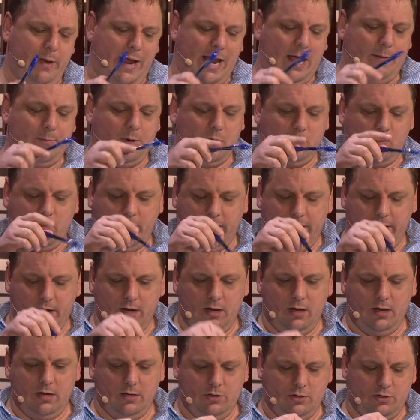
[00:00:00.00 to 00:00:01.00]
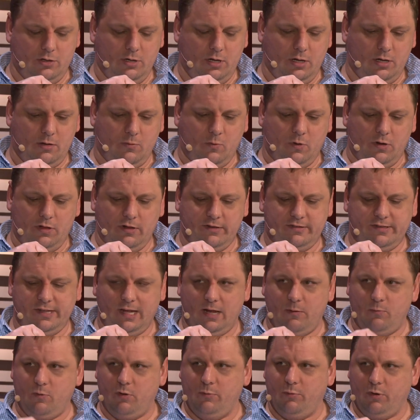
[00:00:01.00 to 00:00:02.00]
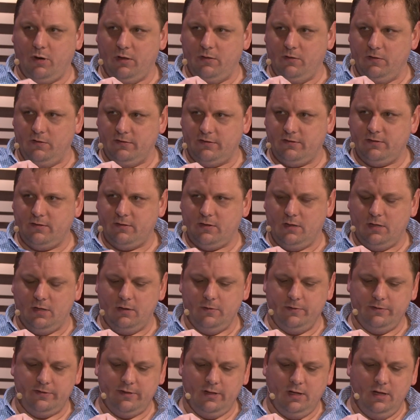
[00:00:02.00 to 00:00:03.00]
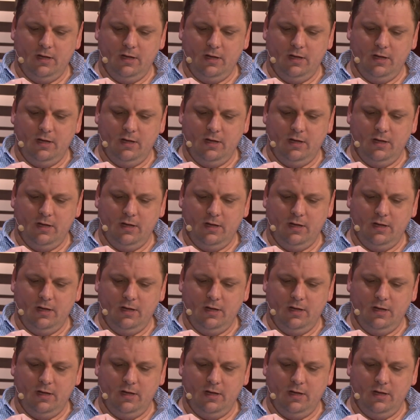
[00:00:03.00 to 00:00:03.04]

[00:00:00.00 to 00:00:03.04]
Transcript: Bamarang in uh, one of the Samwer Brothers clones.